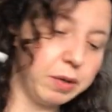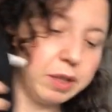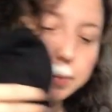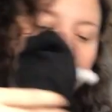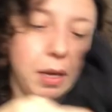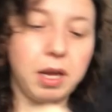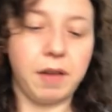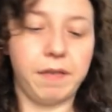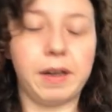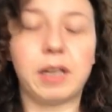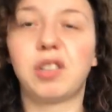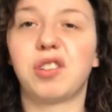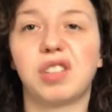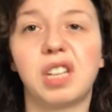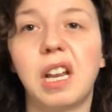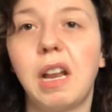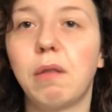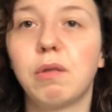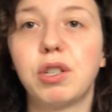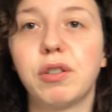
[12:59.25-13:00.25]
it's perfect just
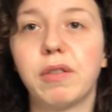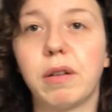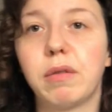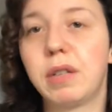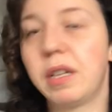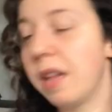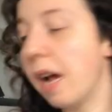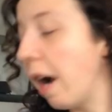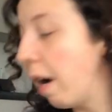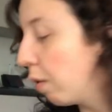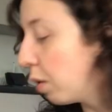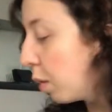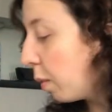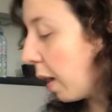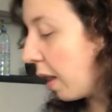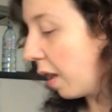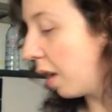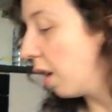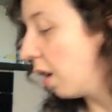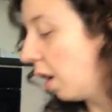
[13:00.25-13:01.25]
to lounge around in the house
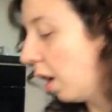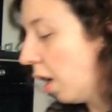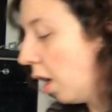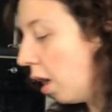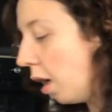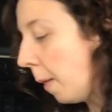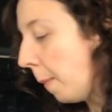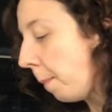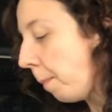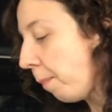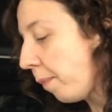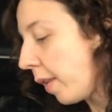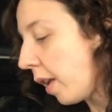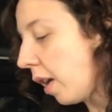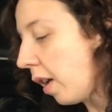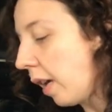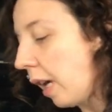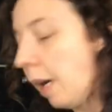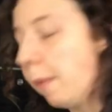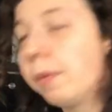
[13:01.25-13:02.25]
with and
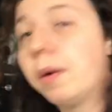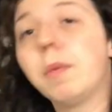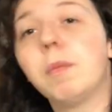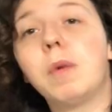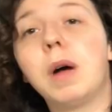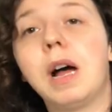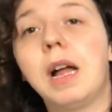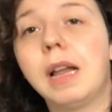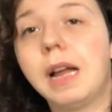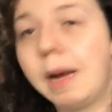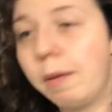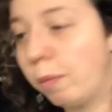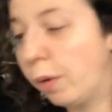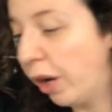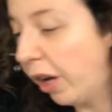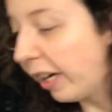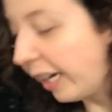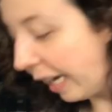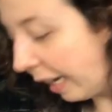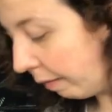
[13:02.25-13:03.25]
keep on while I'm
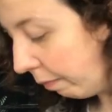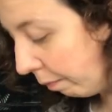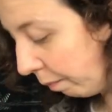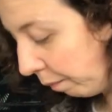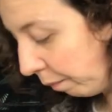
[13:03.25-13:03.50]
working.